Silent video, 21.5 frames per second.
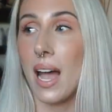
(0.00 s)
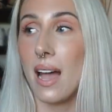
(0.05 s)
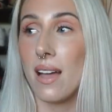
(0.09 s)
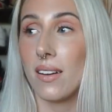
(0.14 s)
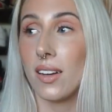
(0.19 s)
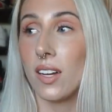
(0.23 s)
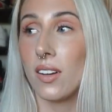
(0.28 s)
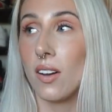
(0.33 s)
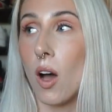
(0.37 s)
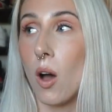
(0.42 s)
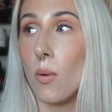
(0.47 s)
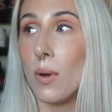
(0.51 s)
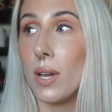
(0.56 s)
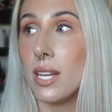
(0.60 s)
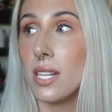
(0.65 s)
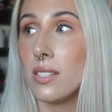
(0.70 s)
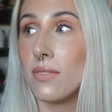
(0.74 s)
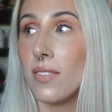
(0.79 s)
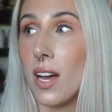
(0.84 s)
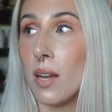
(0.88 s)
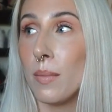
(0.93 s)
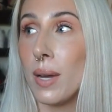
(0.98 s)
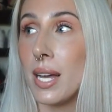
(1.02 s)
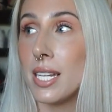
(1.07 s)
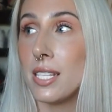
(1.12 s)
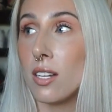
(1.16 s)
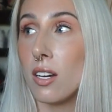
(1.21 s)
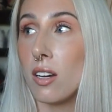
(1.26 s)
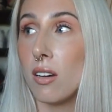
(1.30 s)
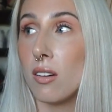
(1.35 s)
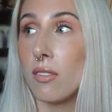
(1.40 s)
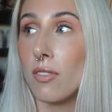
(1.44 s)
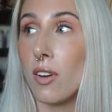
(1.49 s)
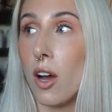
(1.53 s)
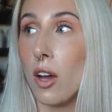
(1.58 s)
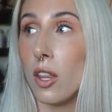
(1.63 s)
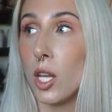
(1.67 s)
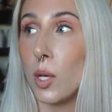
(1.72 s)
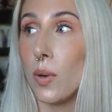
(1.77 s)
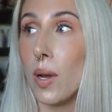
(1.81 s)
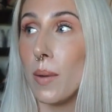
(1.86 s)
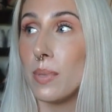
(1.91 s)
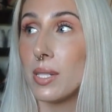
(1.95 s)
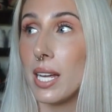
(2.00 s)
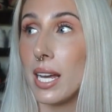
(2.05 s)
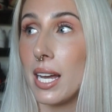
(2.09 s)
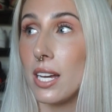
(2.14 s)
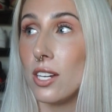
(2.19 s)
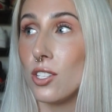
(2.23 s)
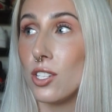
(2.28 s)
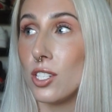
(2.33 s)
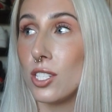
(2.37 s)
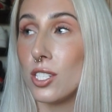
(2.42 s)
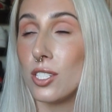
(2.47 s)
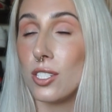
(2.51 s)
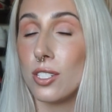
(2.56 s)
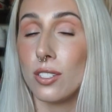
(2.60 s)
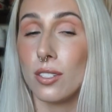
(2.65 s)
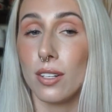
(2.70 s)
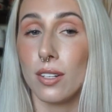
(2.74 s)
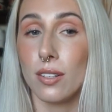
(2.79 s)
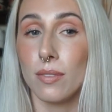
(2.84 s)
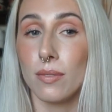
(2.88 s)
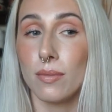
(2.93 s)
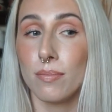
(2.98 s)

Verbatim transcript: I always find myself on their website just